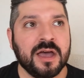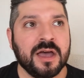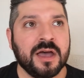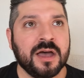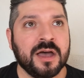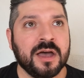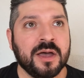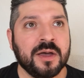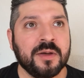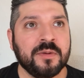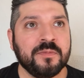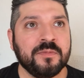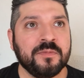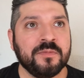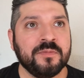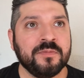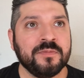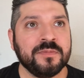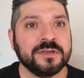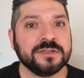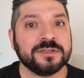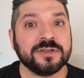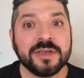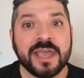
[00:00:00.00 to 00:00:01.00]
Um,
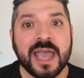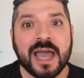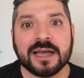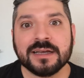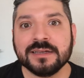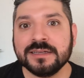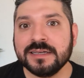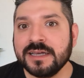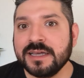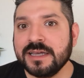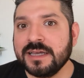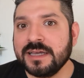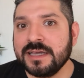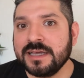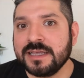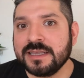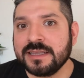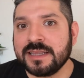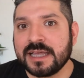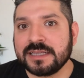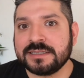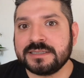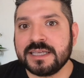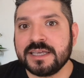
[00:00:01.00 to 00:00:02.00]
so yeah,
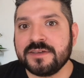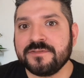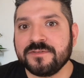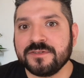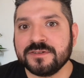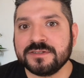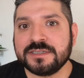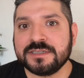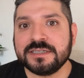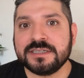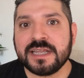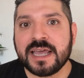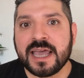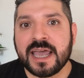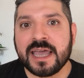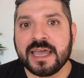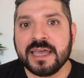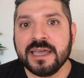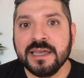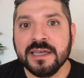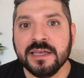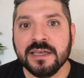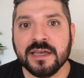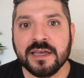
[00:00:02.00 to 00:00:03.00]
that's it for
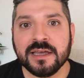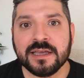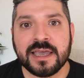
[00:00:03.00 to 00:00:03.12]
today.